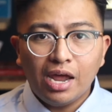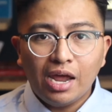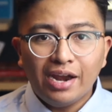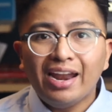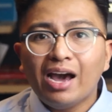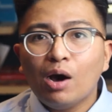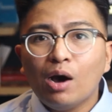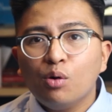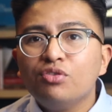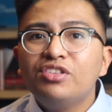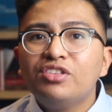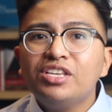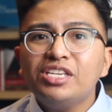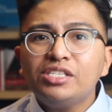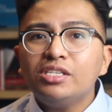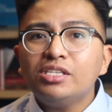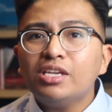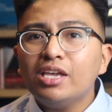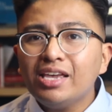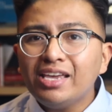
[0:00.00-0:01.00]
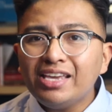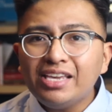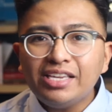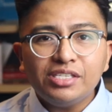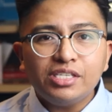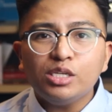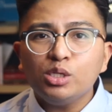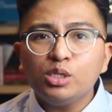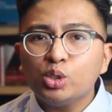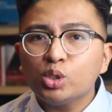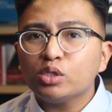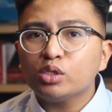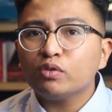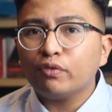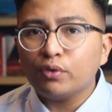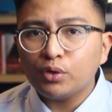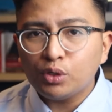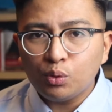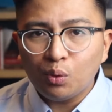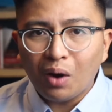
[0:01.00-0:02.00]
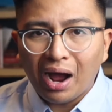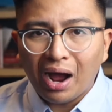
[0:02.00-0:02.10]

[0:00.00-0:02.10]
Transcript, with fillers: Now, this isn't just for you